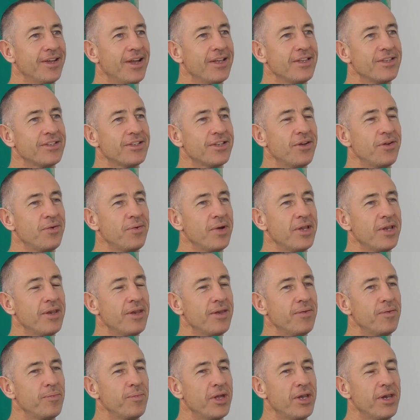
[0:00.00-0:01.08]
And so
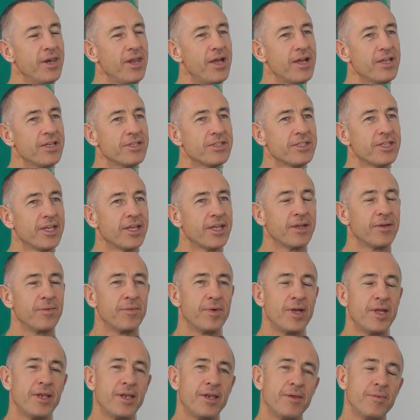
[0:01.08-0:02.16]
one last thing,
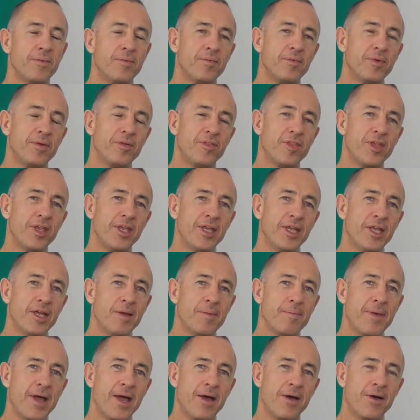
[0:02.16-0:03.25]
when we're thinking
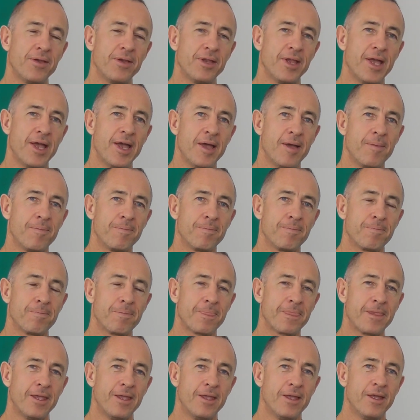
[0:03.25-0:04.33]
about,
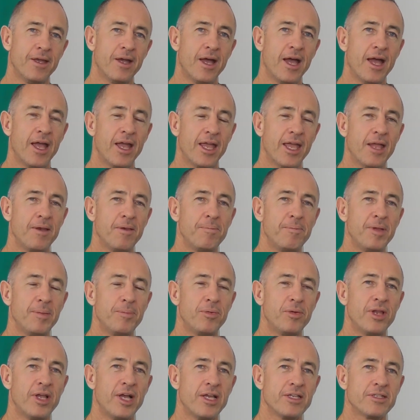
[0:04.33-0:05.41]
again,
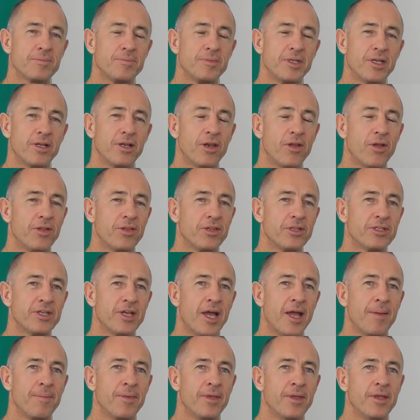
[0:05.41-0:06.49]
people ask me a lot of the
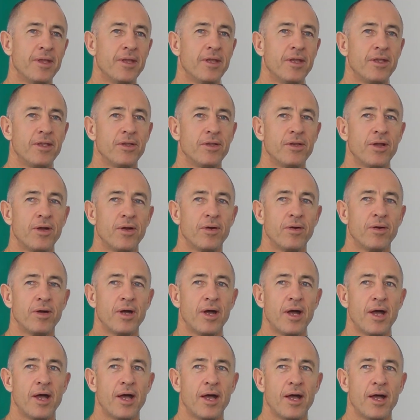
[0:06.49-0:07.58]
time, you know,
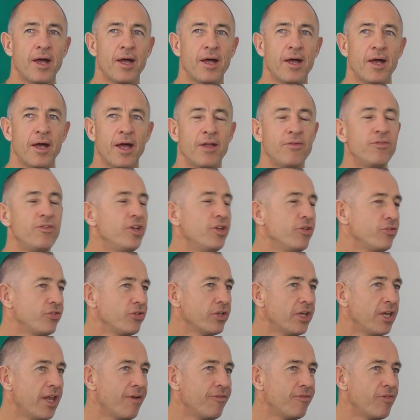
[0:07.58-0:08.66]
I really used
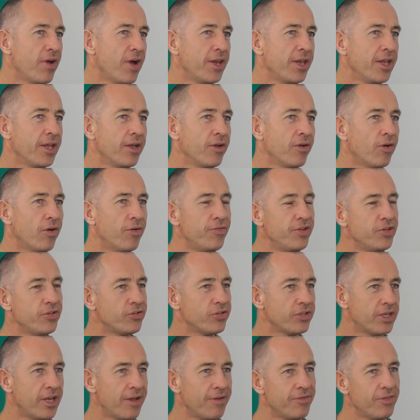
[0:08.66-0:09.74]
to love running, or we used
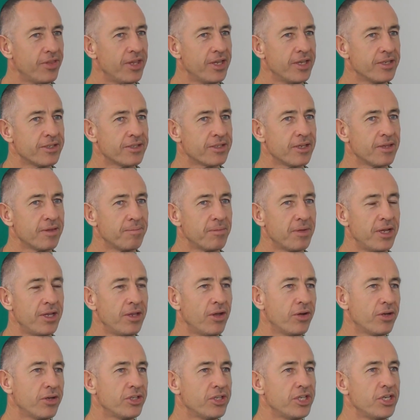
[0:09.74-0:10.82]
to love this, and my
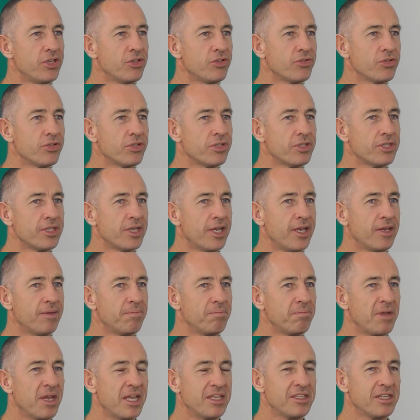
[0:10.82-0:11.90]
yoga teacher said
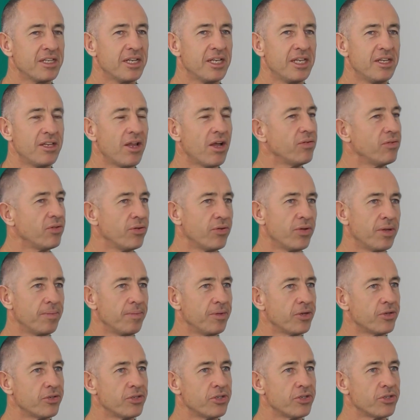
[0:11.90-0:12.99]
basically don't do it
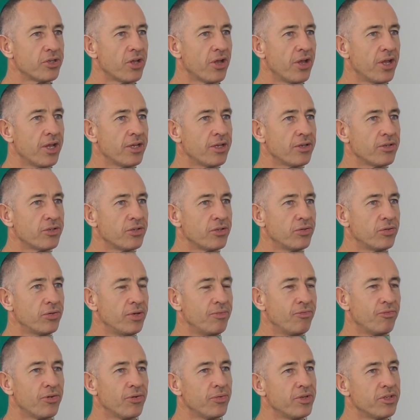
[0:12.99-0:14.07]
because it's going to
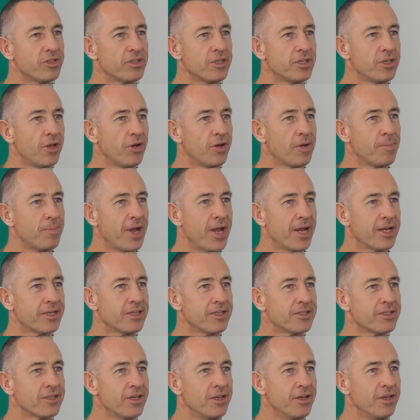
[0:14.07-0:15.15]
influence the yoga practice.